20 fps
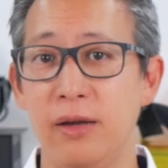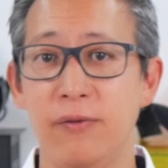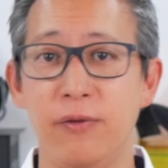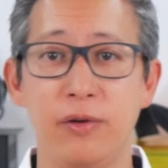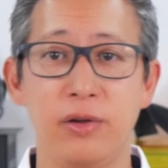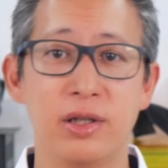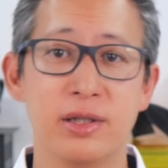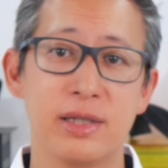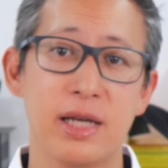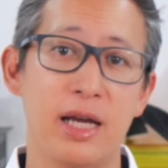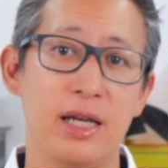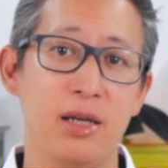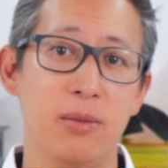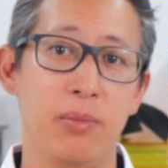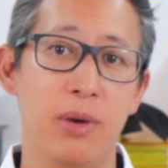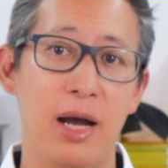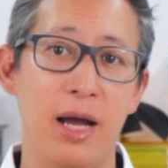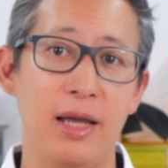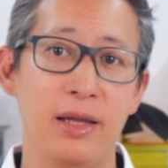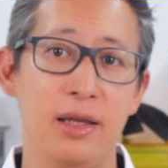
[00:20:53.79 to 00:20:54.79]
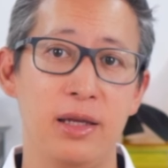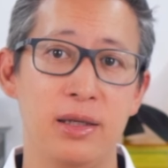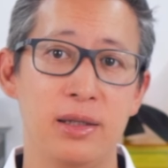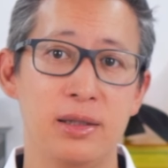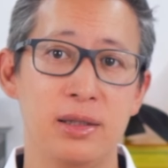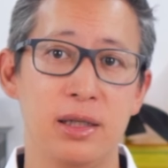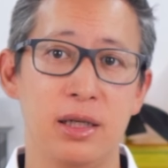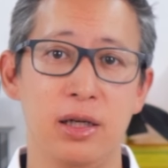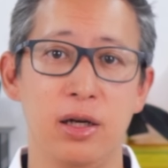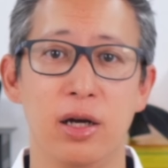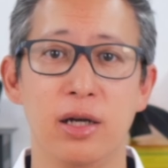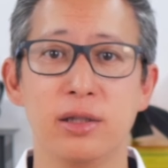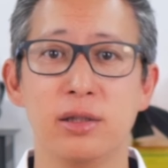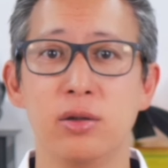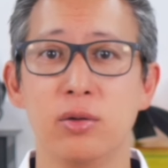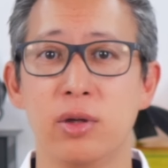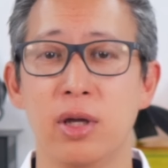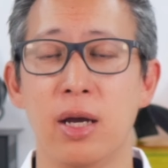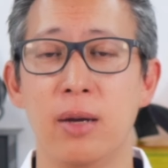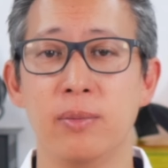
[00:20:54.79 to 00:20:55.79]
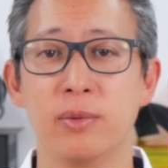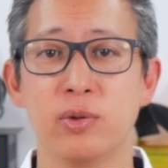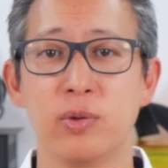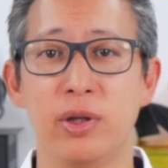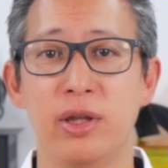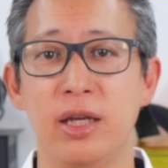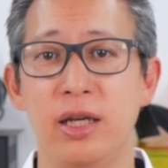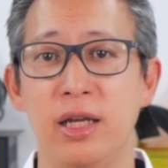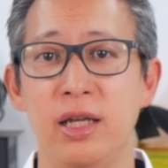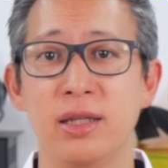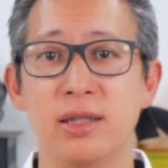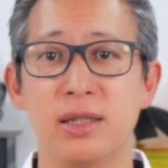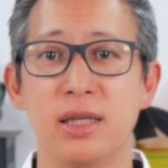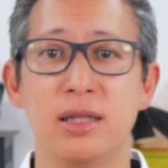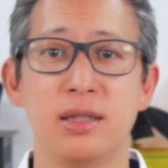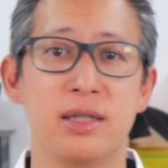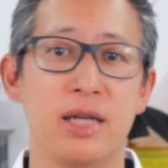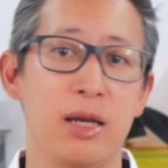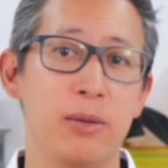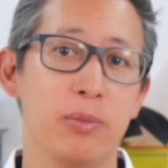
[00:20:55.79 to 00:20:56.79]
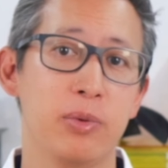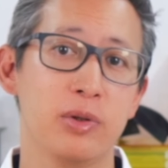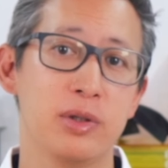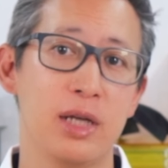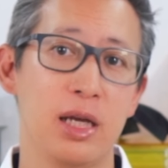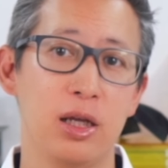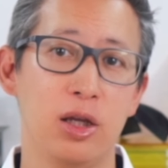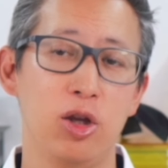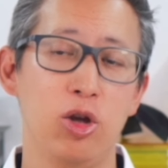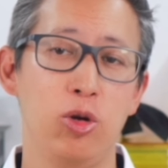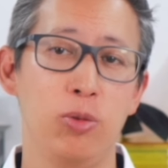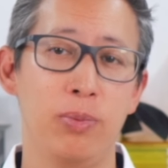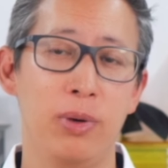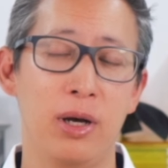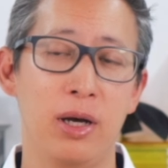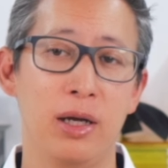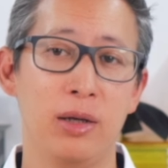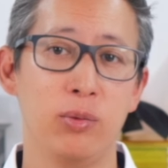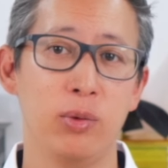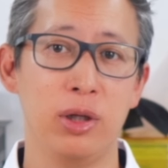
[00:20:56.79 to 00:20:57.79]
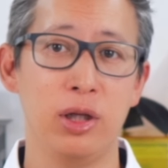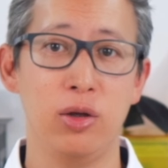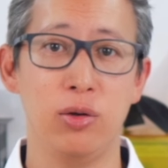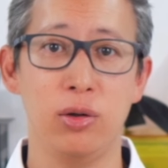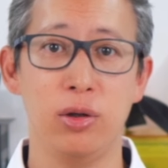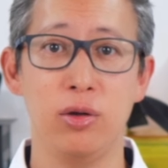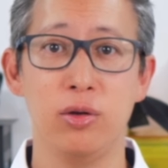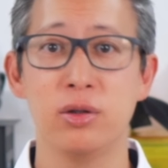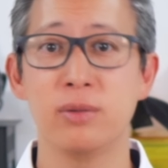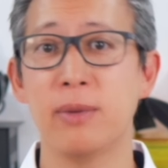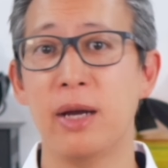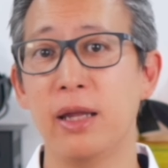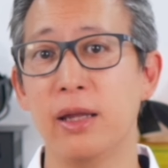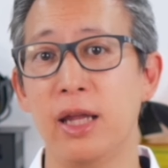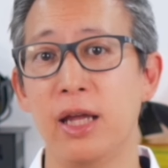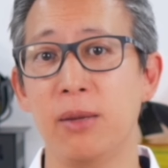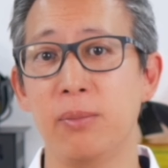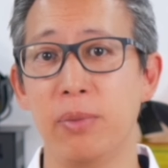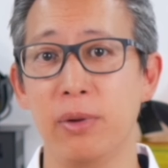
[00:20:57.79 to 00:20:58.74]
if you decide to buy this, it also comes with an instant 10% coupon when you use my link